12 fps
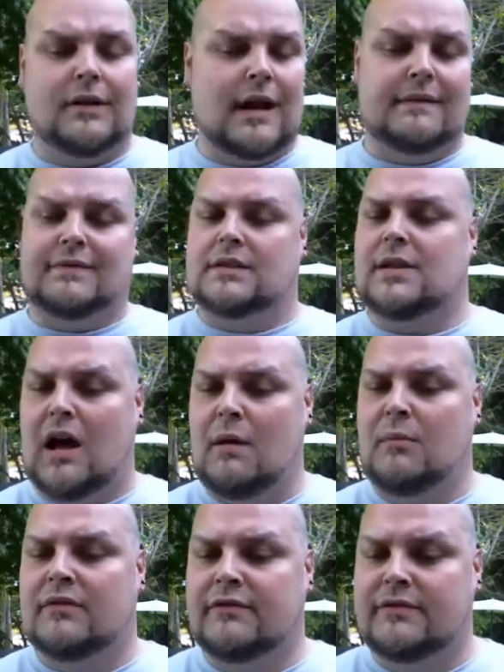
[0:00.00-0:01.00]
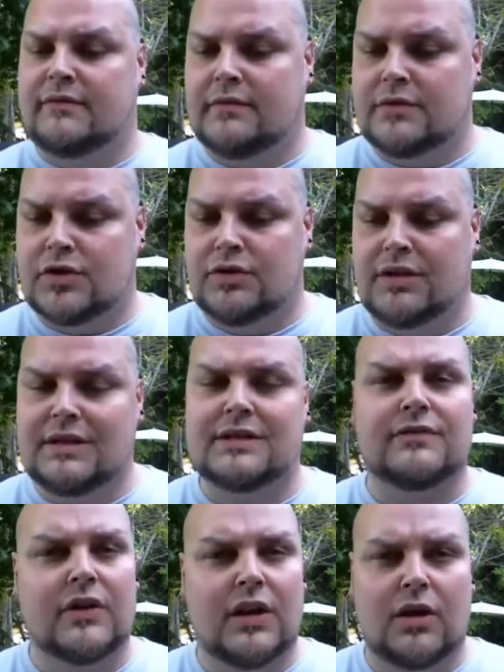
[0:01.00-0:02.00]
at the time of shooting this
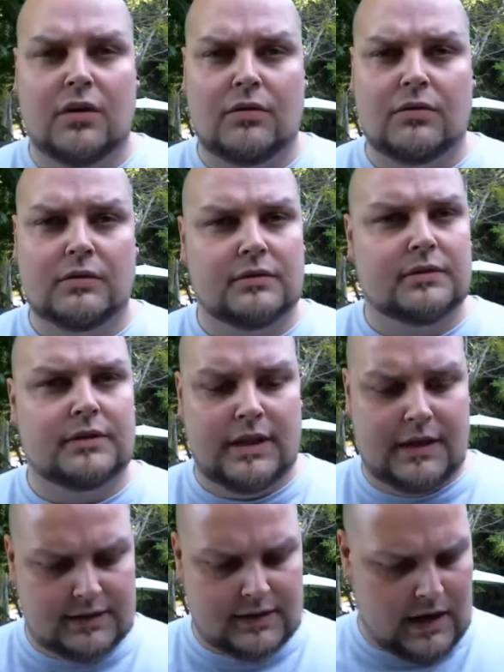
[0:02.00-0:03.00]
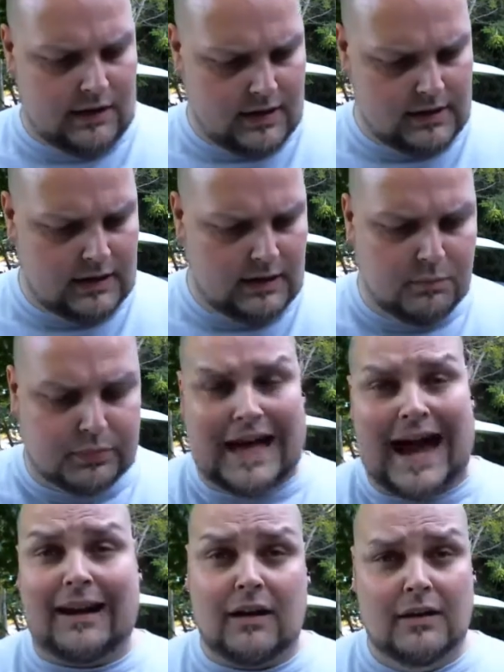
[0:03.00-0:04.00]
video, they just carry the
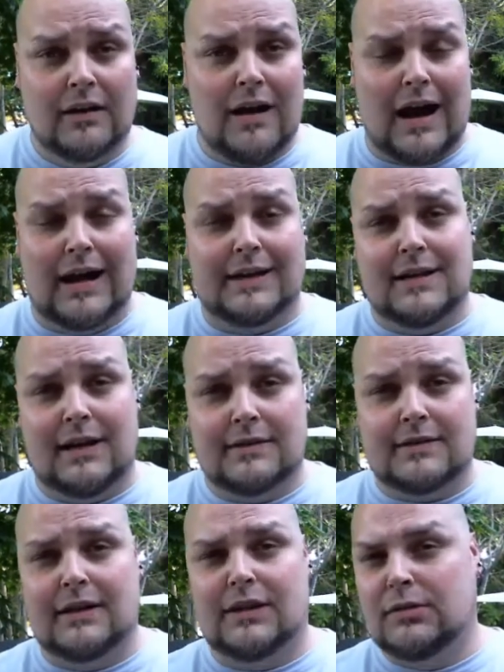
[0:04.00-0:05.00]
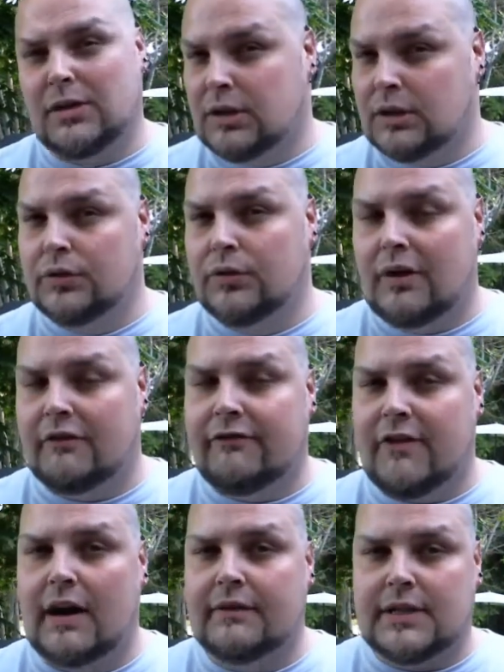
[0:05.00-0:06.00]
black iTaste. They do include a
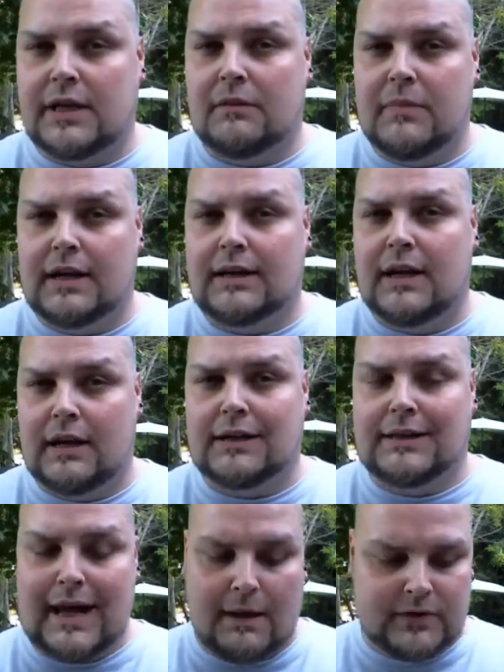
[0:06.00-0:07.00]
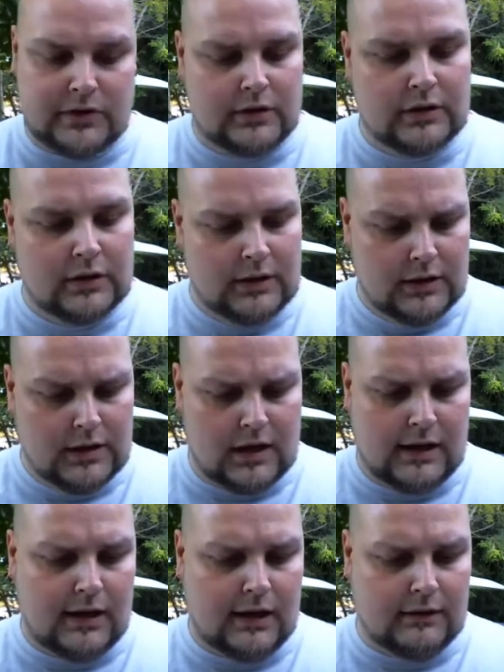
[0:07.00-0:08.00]
510 magnetic adapter
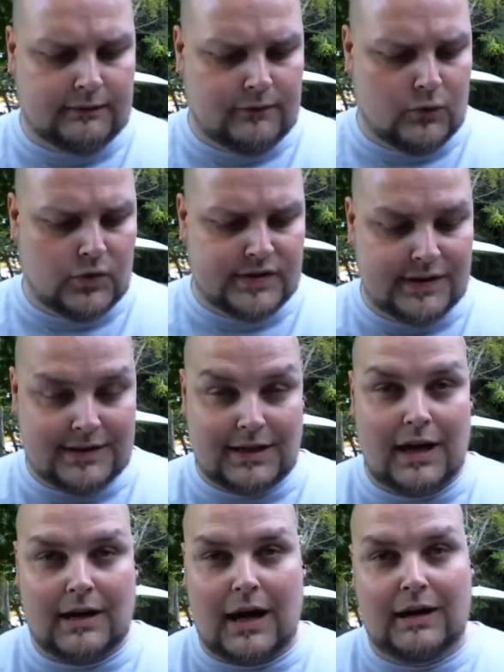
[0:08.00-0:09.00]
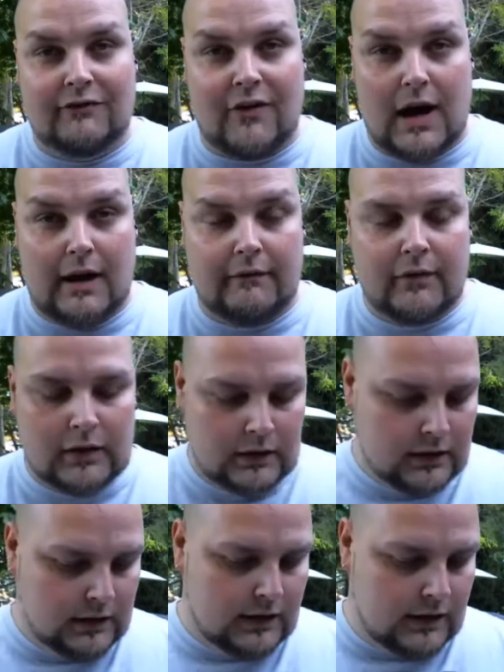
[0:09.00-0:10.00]
uh, for 68.95.
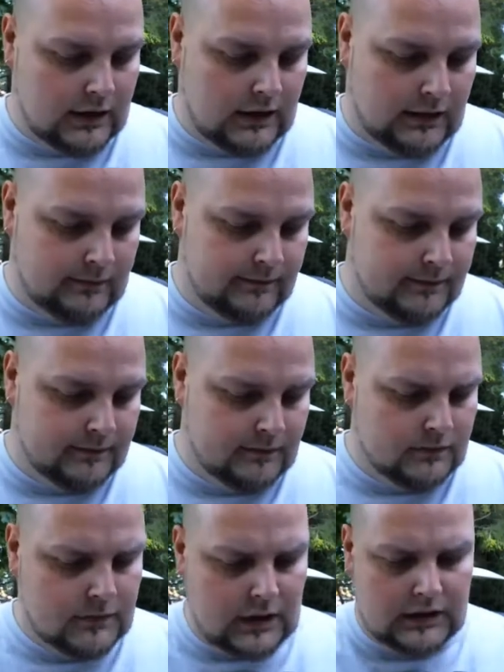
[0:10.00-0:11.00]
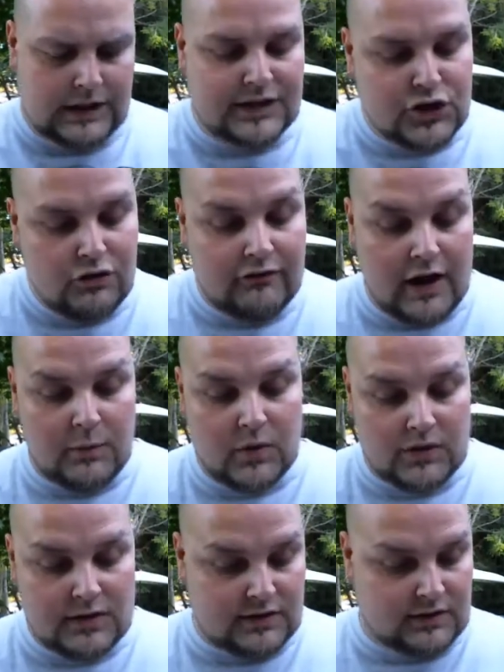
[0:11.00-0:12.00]
Um,
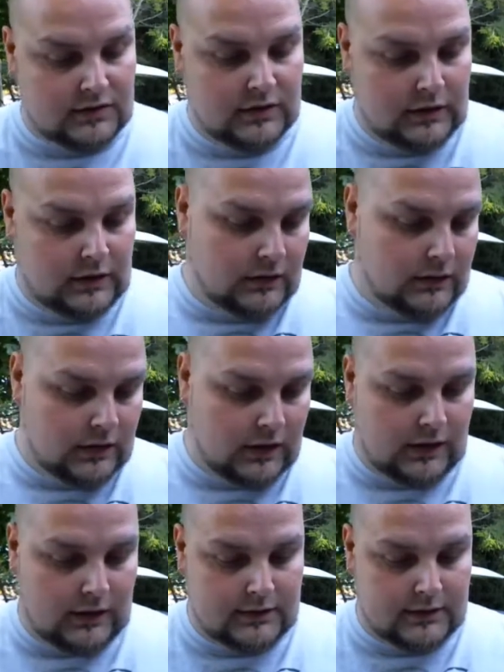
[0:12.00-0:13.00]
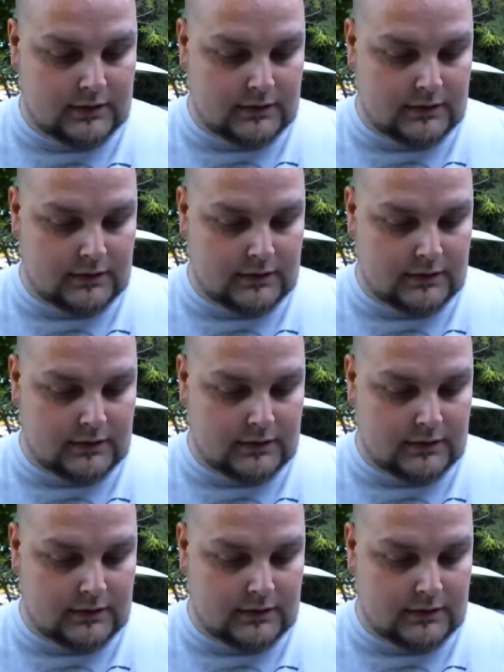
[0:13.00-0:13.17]
electrovapors.com,